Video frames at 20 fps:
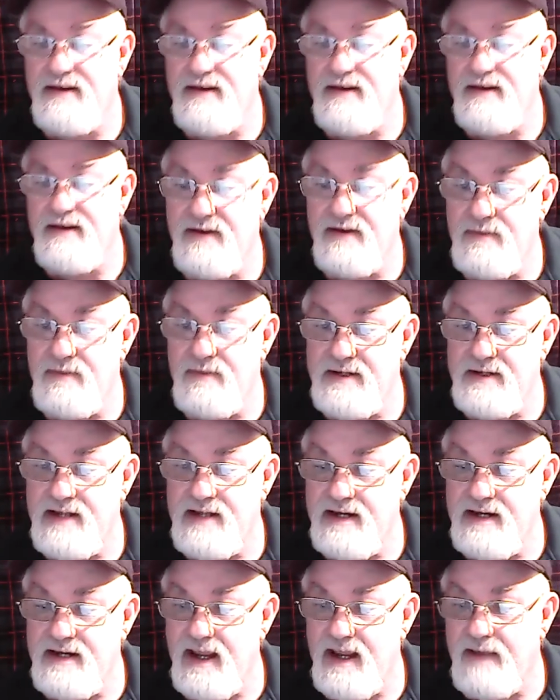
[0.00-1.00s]
Nobody
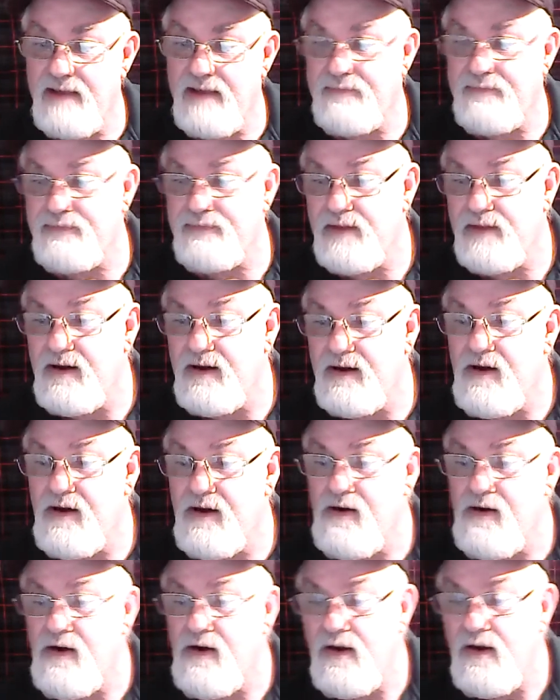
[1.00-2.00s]
said yeah.
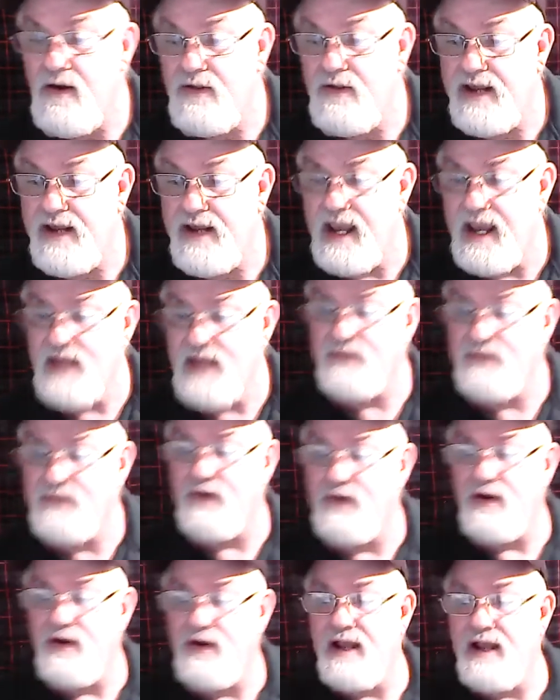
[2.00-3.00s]
The cards
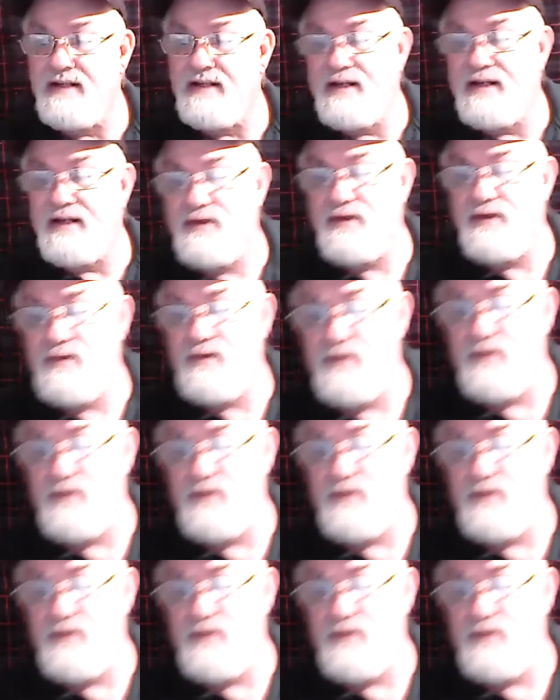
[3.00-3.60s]
fall as they do.